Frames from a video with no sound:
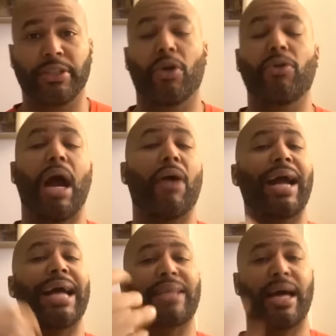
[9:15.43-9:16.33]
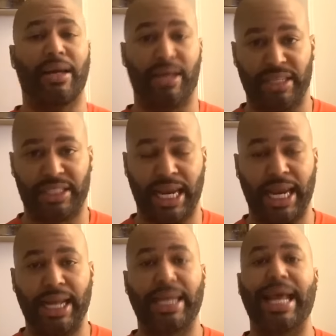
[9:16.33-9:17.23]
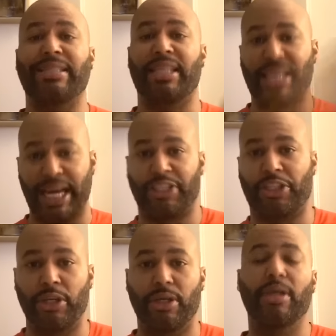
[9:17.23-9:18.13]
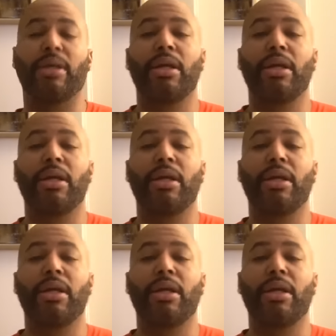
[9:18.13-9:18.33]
So y'all guys gotta understand that's the catch to